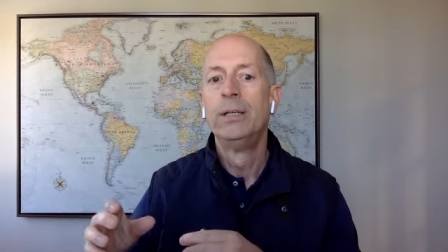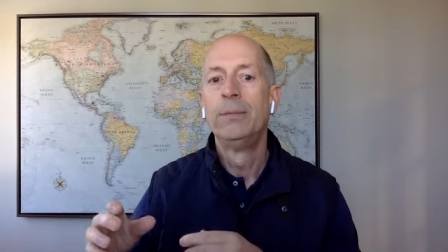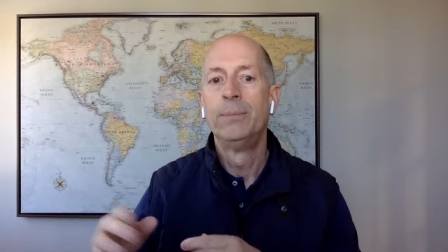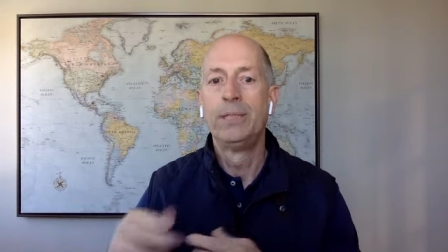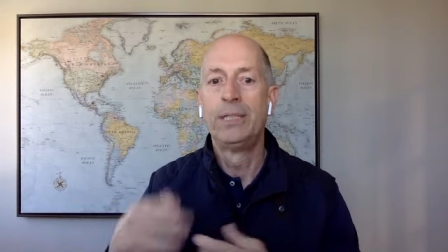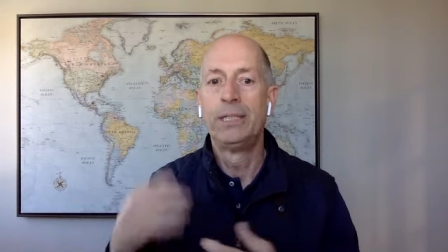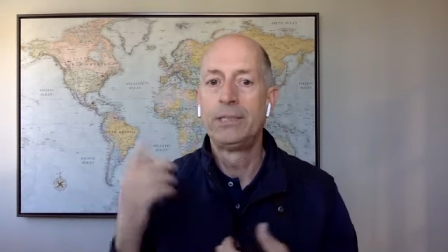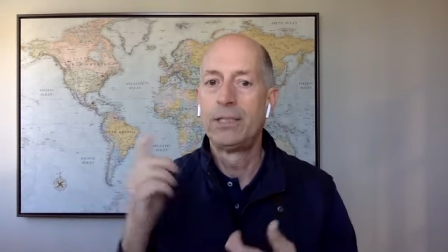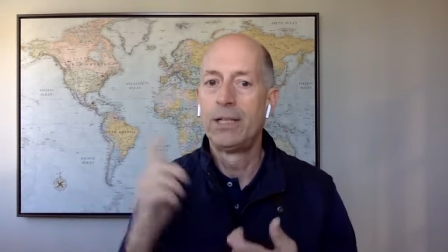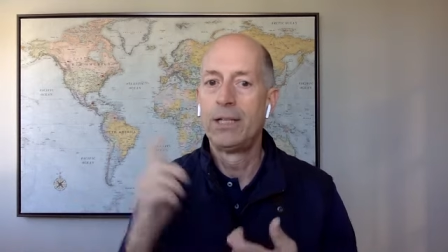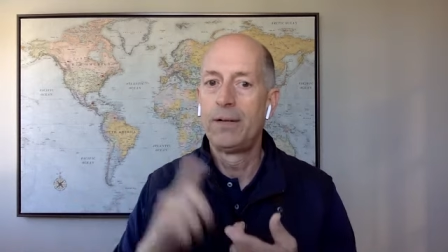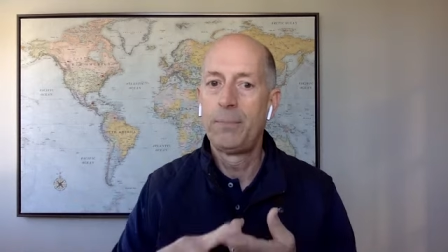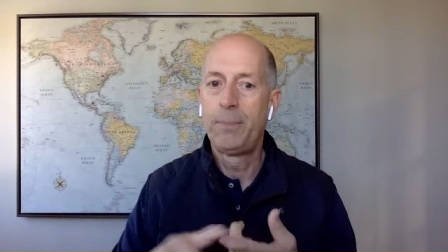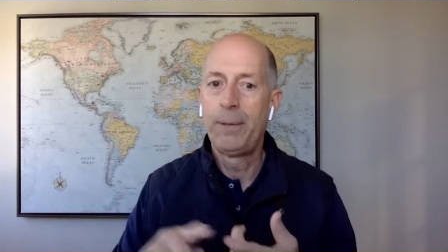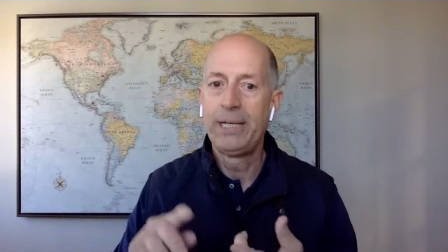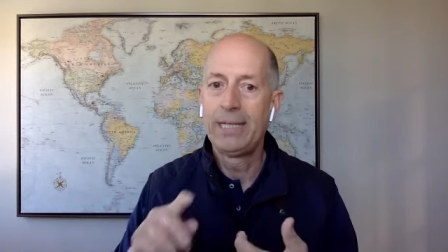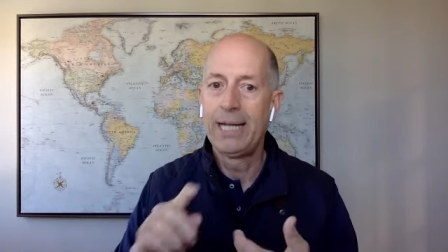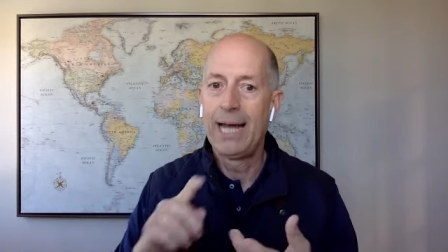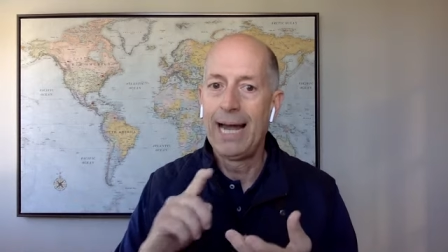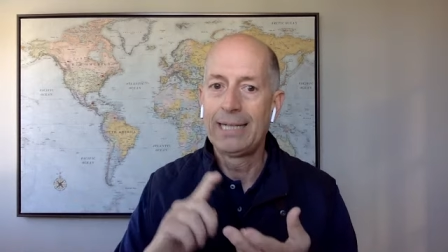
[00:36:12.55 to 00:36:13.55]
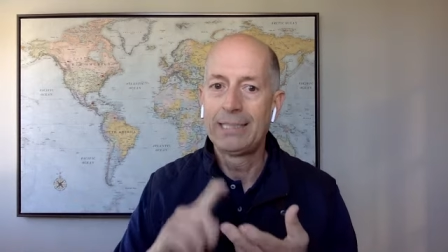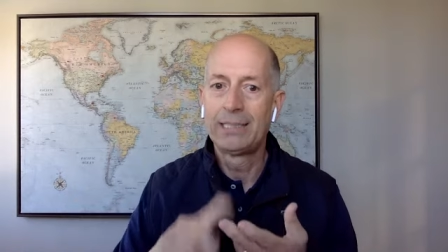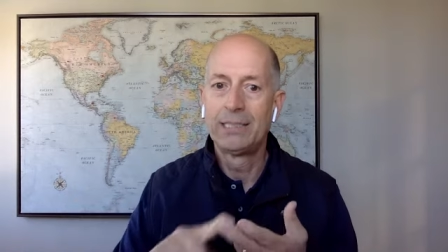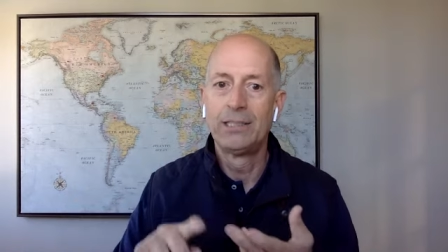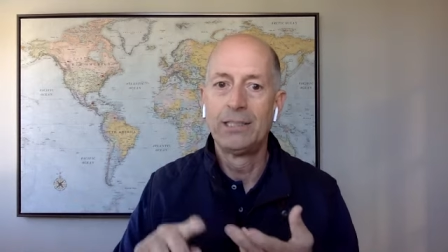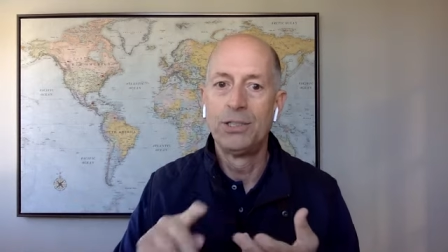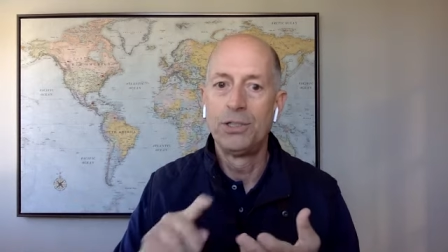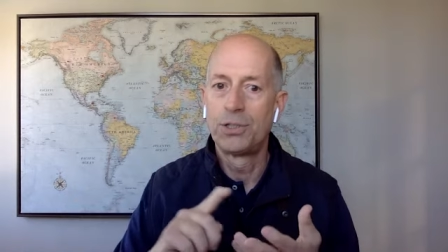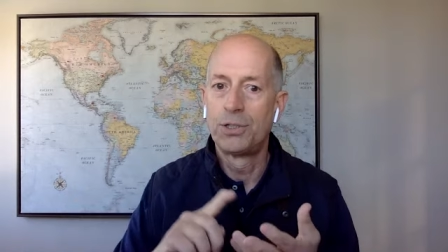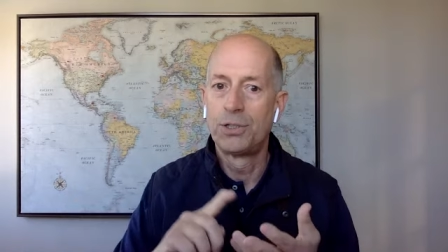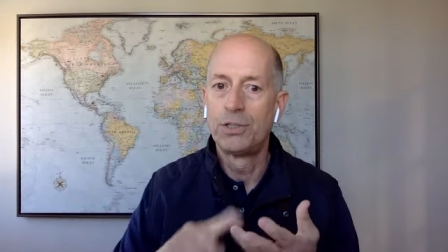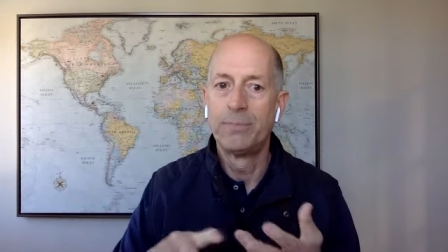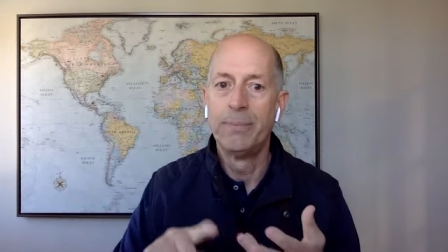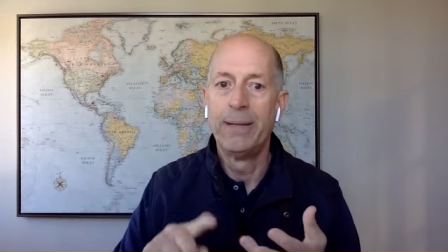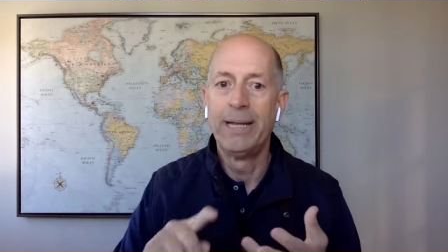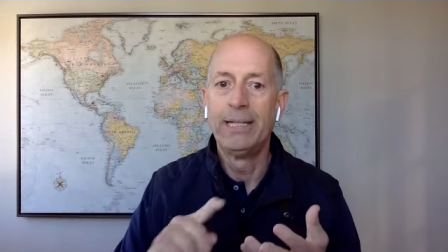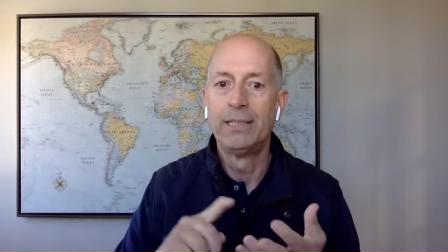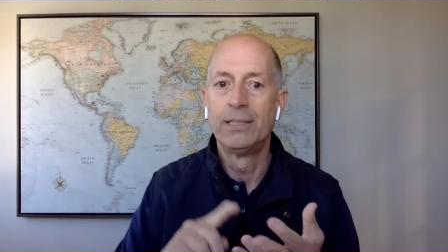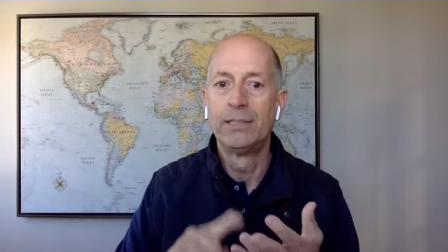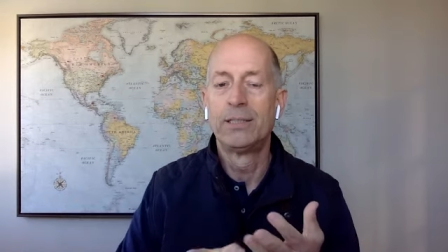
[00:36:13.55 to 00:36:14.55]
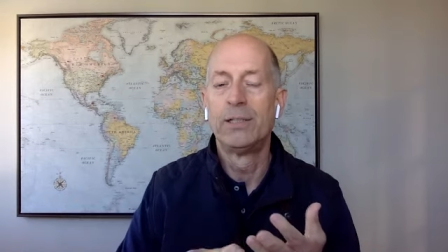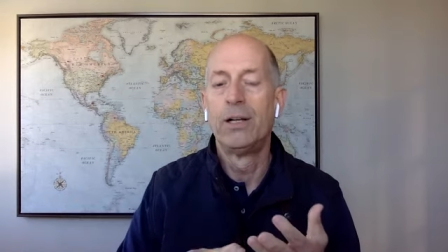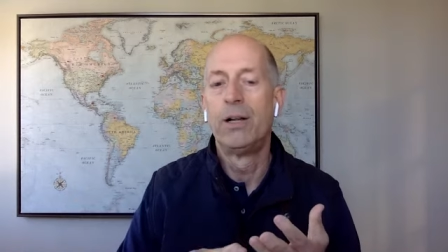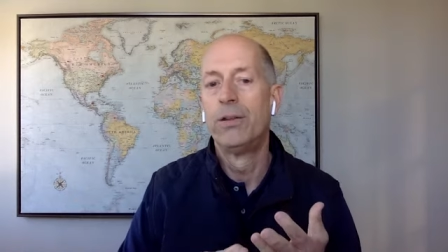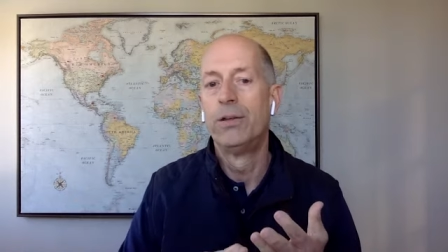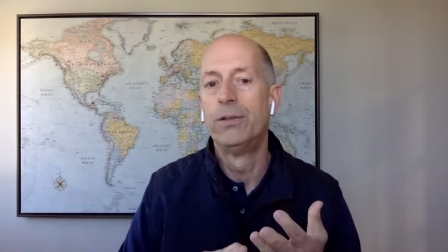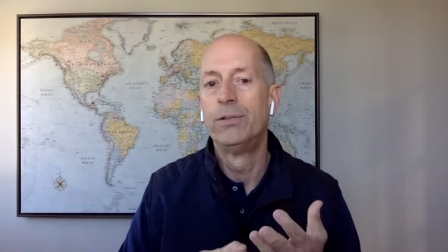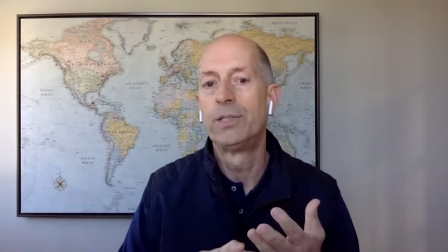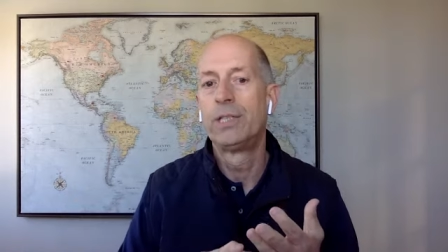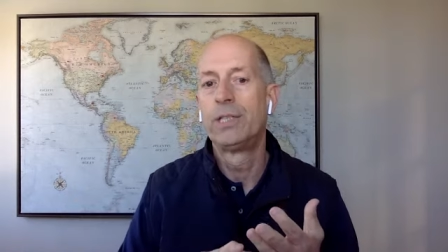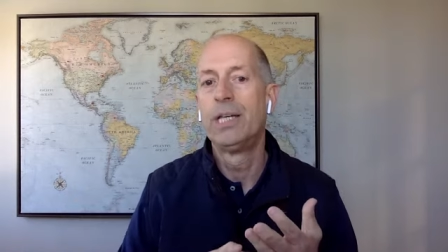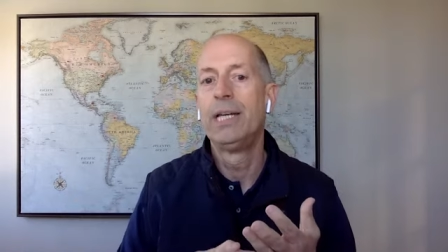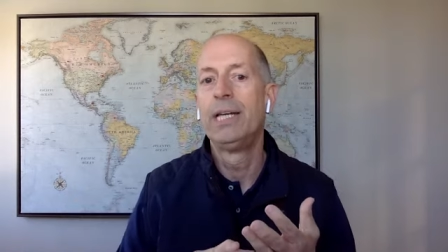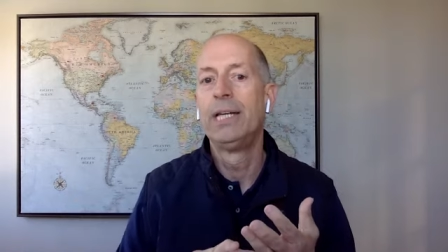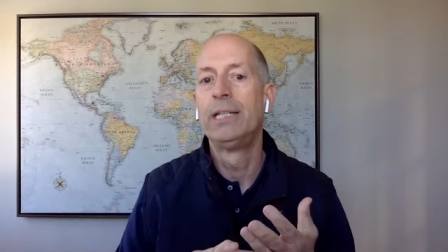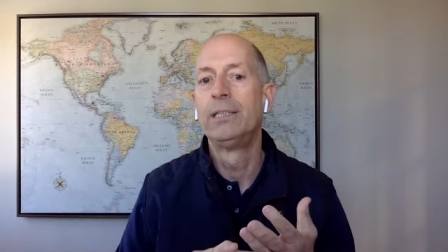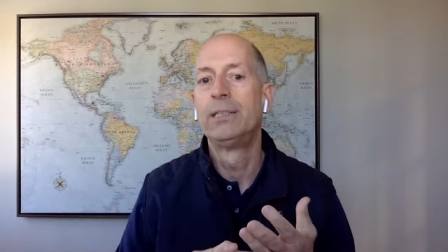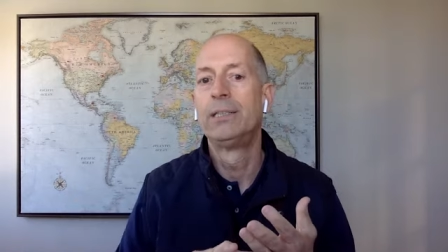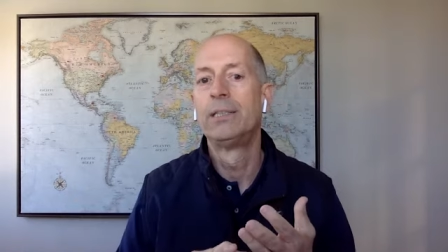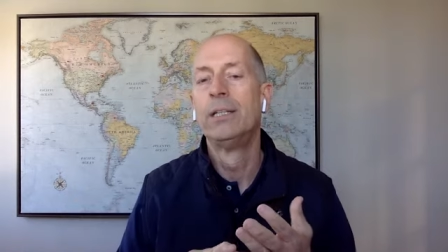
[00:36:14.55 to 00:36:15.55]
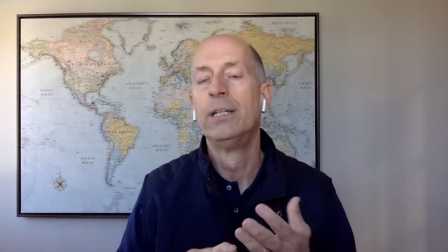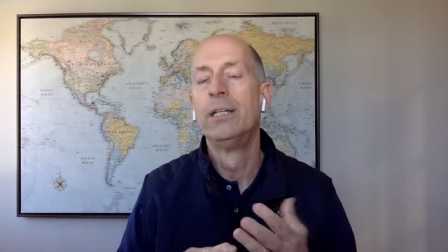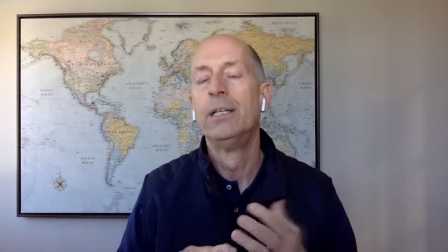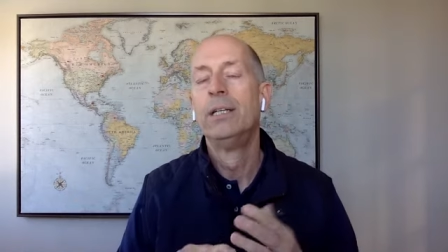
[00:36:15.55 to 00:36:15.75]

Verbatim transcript: but they still have to pay taxes, insurance, maintenance, and all those things.